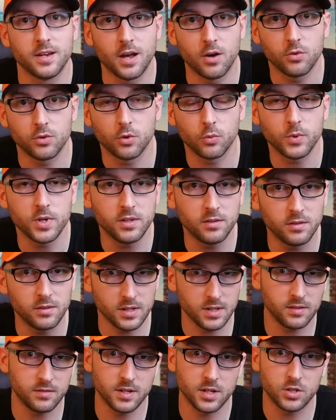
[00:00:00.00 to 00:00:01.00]
Now, the reason
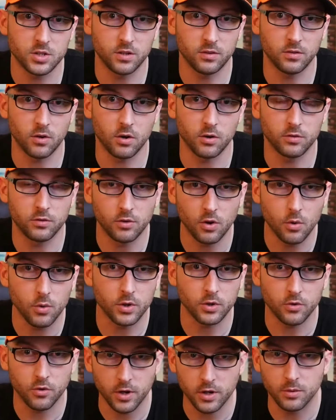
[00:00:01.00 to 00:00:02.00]
these niches are so
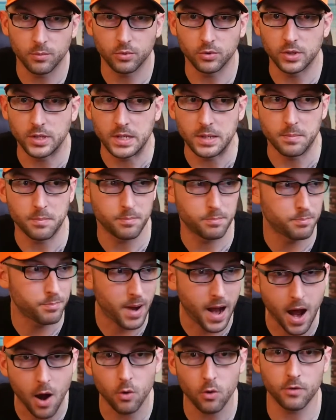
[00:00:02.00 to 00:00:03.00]
incredibly
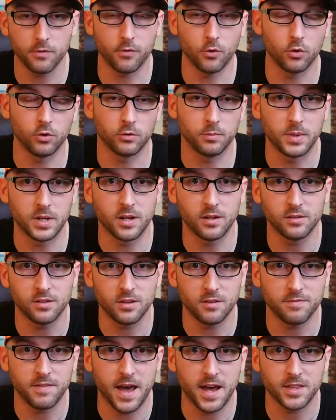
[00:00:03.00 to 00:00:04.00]
powerful is because of
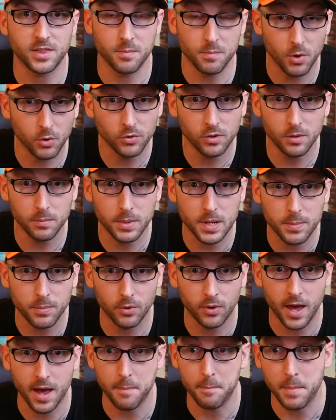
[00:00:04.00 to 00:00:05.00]
the fact that most of the
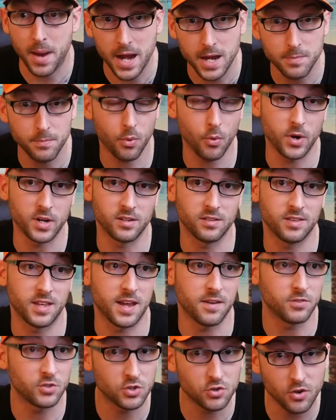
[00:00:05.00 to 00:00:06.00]
people have pain points. They
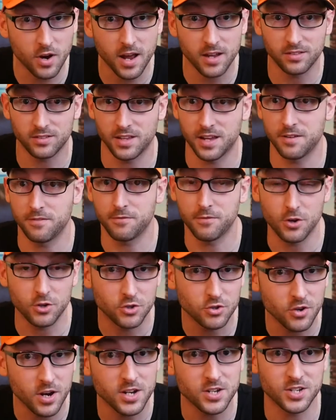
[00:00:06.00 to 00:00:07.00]
have stress, they have
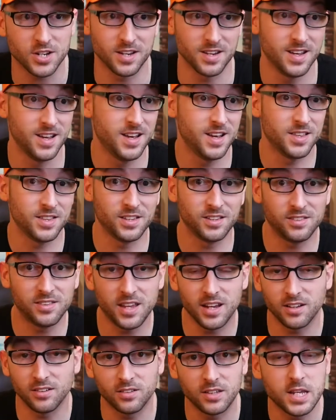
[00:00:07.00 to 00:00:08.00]
frustration. These
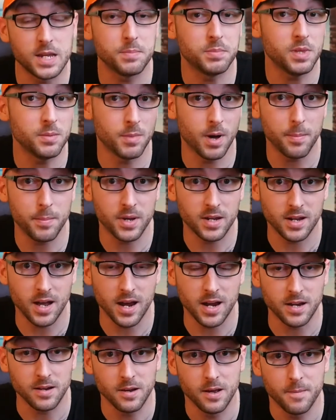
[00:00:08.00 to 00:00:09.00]
things keep them up at
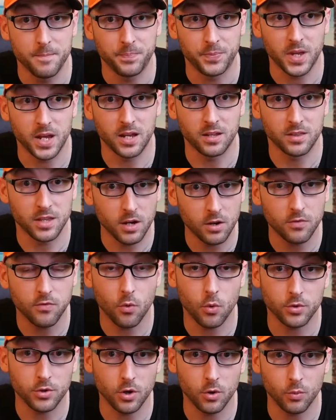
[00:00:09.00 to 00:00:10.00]
night, and
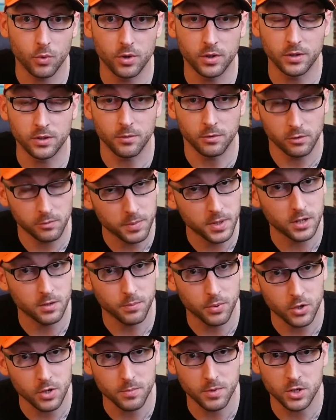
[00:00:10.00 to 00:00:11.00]
therefore they're willing to spend
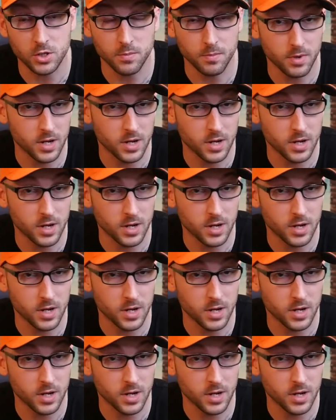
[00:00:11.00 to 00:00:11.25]
pretty much